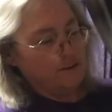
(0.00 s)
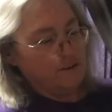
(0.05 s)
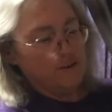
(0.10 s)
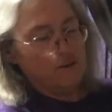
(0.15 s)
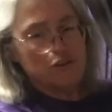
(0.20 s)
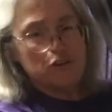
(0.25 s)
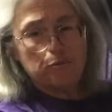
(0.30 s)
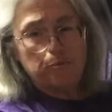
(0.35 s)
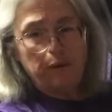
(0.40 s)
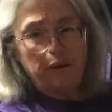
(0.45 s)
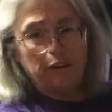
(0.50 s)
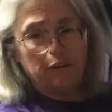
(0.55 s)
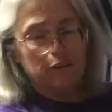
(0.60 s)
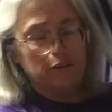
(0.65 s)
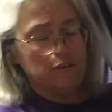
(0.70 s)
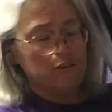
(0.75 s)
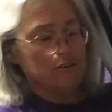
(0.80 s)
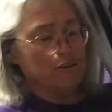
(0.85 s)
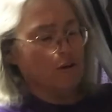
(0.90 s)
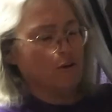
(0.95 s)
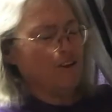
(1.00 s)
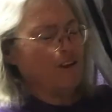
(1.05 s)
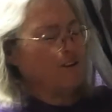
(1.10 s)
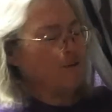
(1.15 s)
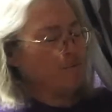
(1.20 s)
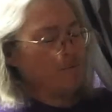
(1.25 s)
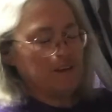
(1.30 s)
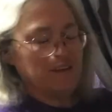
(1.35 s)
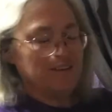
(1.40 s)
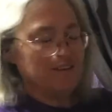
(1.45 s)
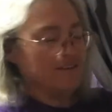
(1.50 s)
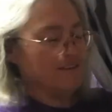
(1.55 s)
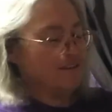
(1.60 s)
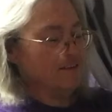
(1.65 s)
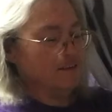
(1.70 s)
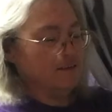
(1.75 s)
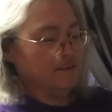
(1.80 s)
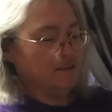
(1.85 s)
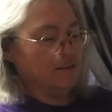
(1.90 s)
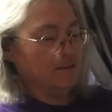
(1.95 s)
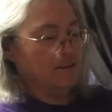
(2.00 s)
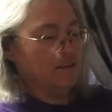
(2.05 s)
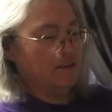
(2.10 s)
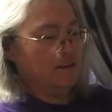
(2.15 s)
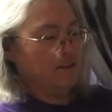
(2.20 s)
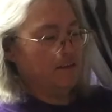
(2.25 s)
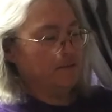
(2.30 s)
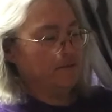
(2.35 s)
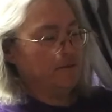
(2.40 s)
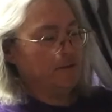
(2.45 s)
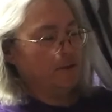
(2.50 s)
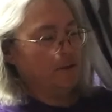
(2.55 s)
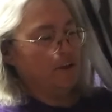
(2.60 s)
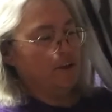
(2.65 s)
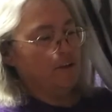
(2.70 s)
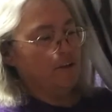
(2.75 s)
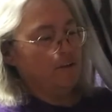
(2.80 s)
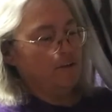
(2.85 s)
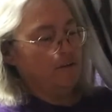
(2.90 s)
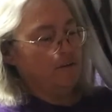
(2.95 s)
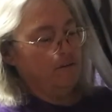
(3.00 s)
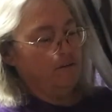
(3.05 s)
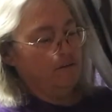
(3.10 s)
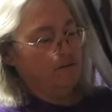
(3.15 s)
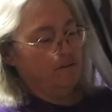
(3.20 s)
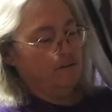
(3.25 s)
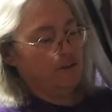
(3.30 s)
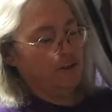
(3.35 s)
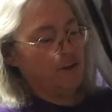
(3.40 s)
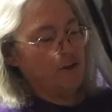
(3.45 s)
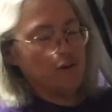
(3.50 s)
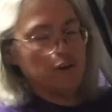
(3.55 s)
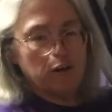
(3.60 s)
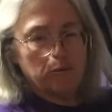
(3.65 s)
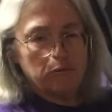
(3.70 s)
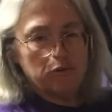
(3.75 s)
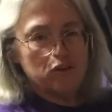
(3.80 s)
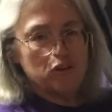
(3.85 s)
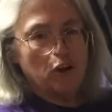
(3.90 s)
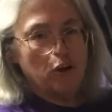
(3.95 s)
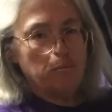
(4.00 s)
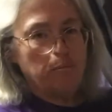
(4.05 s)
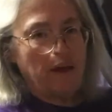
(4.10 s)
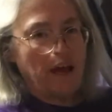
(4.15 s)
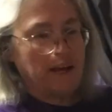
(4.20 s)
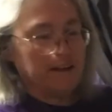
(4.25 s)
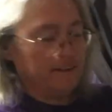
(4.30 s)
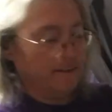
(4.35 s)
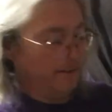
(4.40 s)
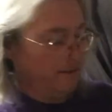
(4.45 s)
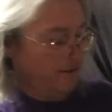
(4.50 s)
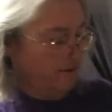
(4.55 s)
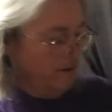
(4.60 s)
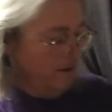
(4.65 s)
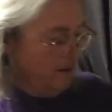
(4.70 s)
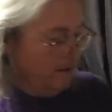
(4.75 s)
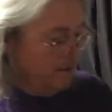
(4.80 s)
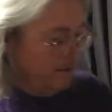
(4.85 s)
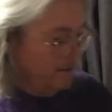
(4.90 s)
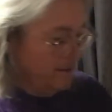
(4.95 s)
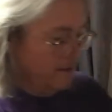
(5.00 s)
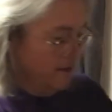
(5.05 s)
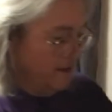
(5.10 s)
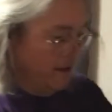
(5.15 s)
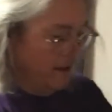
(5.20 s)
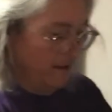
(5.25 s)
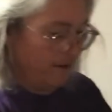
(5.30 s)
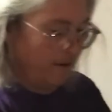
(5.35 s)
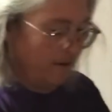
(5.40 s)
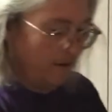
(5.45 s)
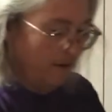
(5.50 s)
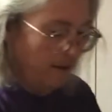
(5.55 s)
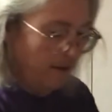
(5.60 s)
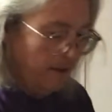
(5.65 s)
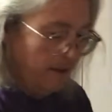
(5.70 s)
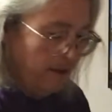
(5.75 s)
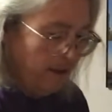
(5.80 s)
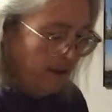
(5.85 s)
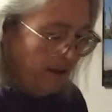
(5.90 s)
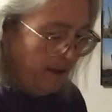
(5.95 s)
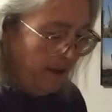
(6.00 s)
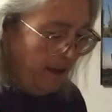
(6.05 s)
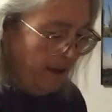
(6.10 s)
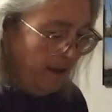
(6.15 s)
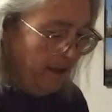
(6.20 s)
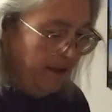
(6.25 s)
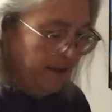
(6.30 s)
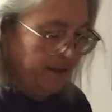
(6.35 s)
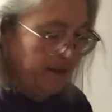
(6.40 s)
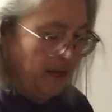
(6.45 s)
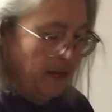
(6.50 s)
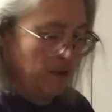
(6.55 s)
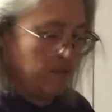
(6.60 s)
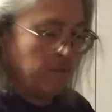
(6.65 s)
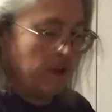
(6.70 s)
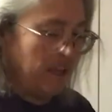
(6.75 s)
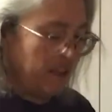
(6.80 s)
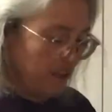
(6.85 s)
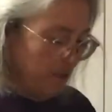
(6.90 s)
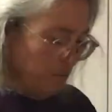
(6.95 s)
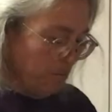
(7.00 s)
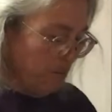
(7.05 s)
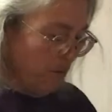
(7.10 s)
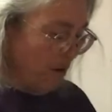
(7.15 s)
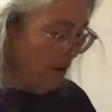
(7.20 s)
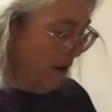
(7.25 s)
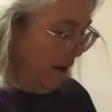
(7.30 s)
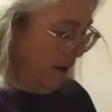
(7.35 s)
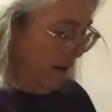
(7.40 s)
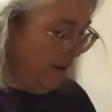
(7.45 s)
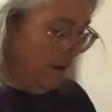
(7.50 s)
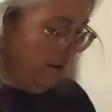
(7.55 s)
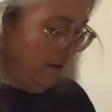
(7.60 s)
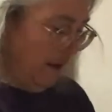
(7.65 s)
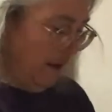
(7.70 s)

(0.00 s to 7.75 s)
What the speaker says: there's the pickles, or not the pickles, the cucumbers all packed in there nice and tight. And I made the brine